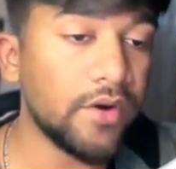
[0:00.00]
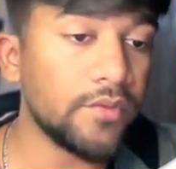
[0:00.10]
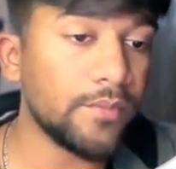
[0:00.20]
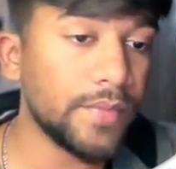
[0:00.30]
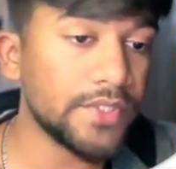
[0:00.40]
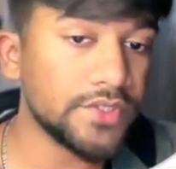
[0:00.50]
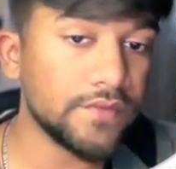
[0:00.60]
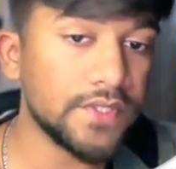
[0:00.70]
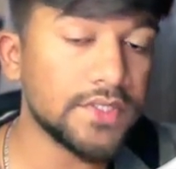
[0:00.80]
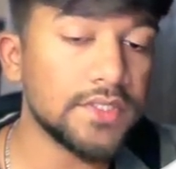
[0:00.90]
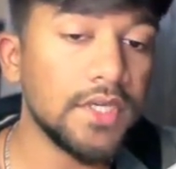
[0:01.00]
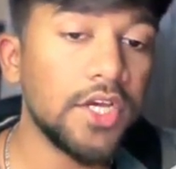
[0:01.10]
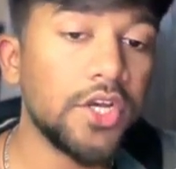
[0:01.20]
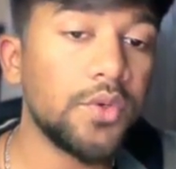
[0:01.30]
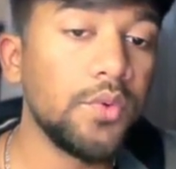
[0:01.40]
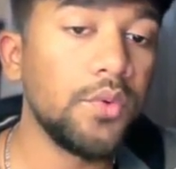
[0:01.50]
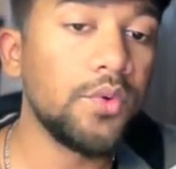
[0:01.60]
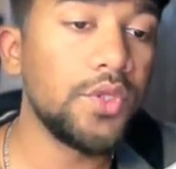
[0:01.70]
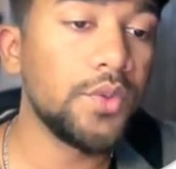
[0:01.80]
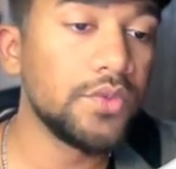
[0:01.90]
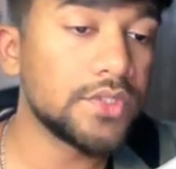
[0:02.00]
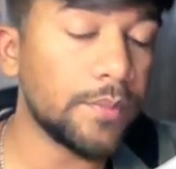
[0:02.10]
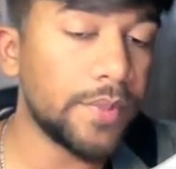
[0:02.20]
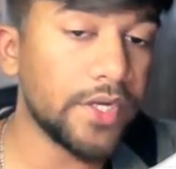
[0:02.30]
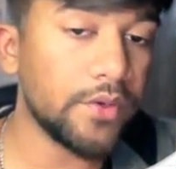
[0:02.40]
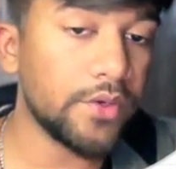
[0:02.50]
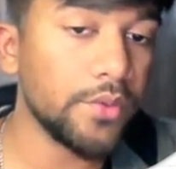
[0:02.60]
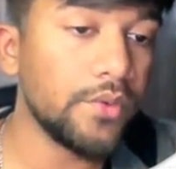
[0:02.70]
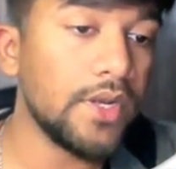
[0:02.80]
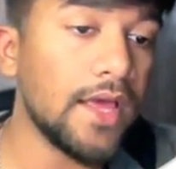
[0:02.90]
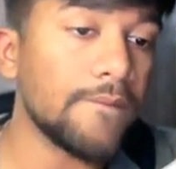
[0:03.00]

on basis of this to use a particular tool.